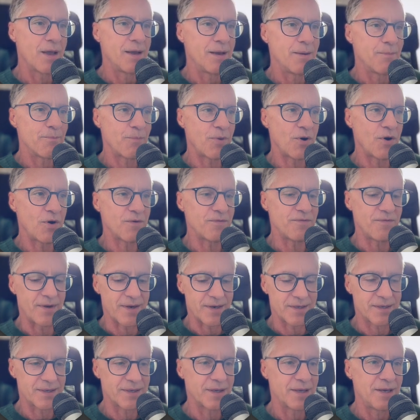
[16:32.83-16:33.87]

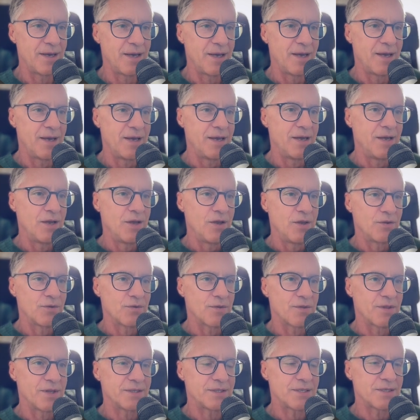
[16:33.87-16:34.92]
Perfect. So
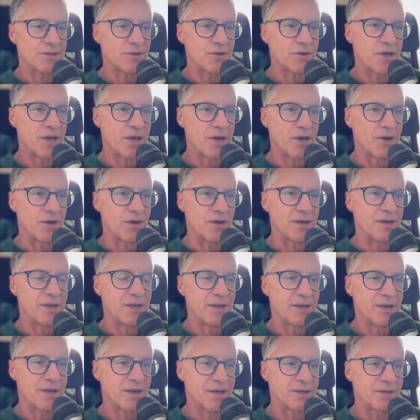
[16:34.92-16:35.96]
this is looking good.
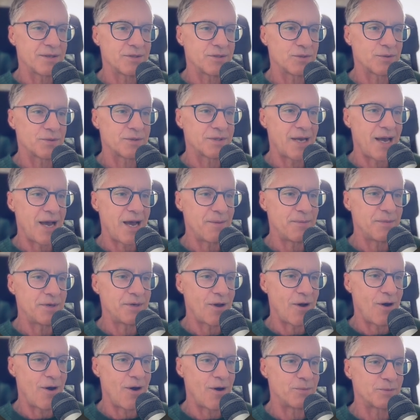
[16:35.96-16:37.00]
So tab into
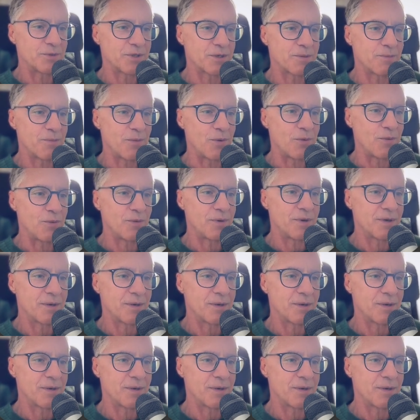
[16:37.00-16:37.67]
object mode.